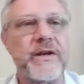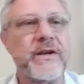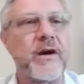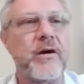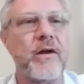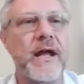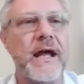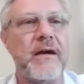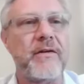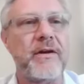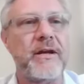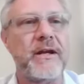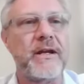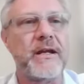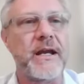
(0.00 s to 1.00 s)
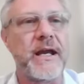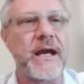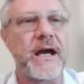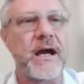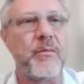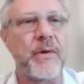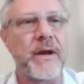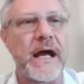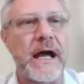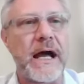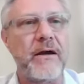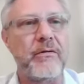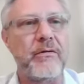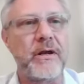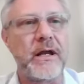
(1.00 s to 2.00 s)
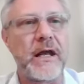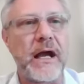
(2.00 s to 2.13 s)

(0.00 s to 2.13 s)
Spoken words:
we don't have any yet, but I